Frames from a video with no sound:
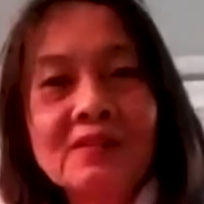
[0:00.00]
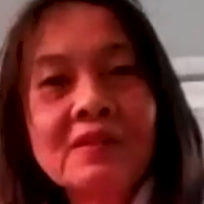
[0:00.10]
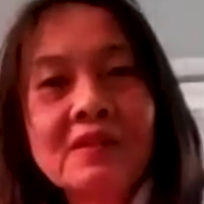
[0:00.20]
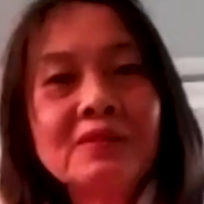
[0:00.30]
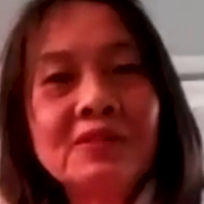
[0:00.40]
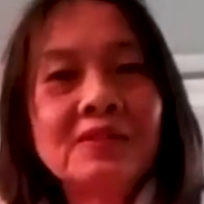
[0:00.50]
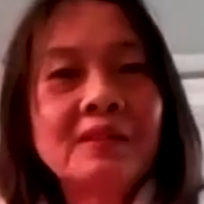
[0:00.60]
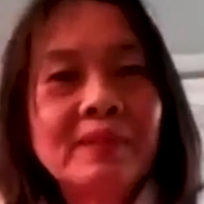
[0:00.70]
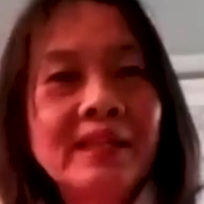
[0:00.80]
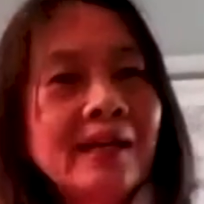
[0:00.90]
so close to
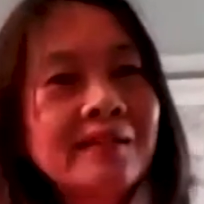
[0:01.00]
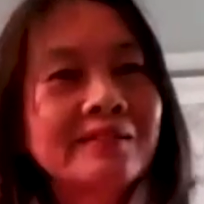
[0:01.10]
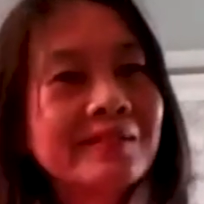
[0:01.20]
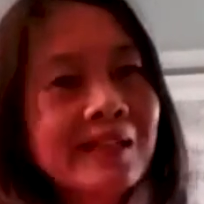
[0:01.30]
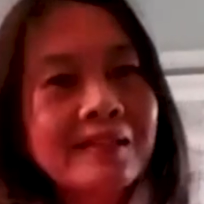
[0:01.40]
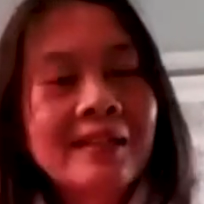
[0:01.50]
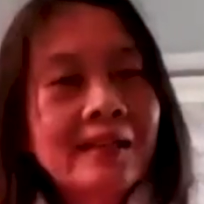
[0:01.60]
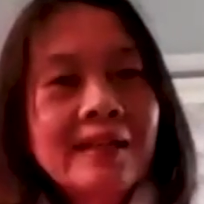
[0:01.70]
the piano, you can